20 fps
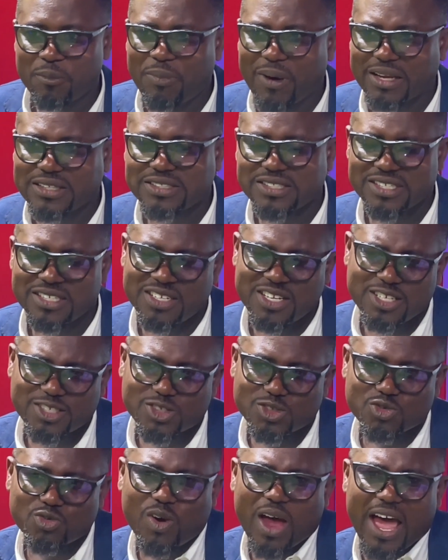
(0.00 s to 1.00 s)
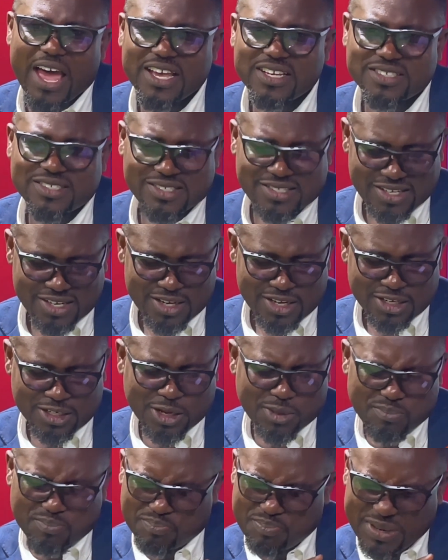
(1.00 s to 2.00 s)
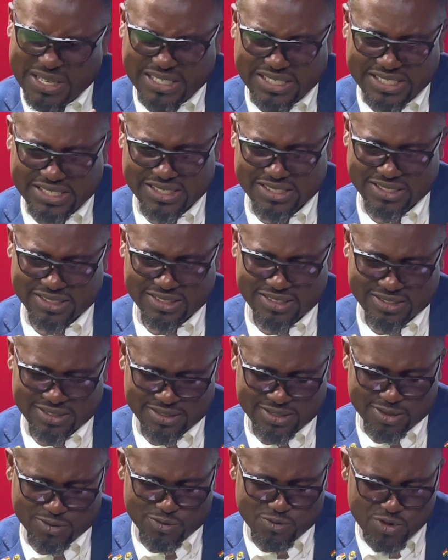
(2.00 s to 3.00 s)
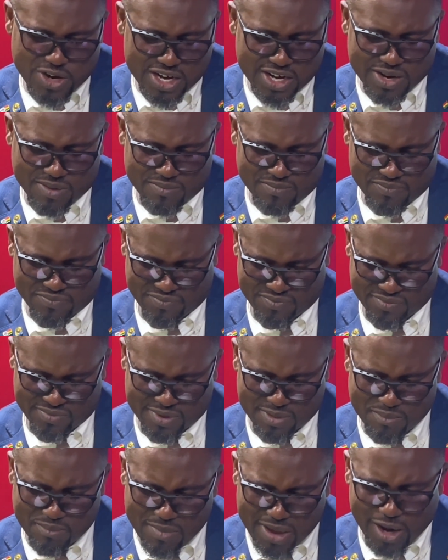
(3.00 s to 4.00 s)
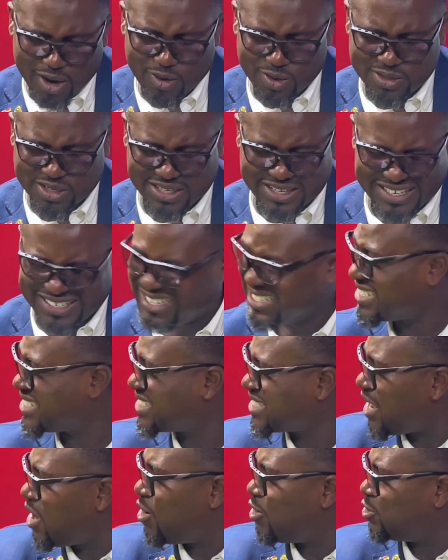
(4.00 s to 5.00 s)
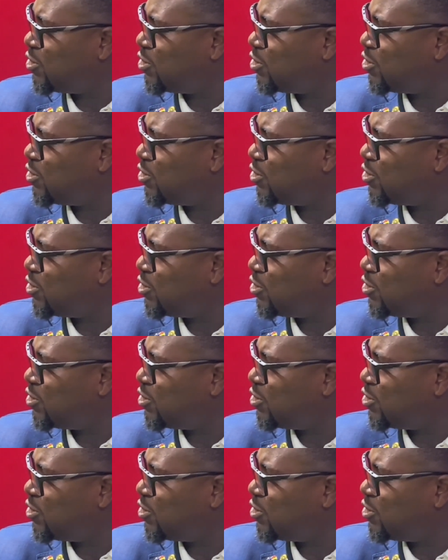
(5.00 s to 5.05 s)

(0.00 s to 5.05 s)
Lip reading: But this rise, the beat, the rhythm, the melody, the sound,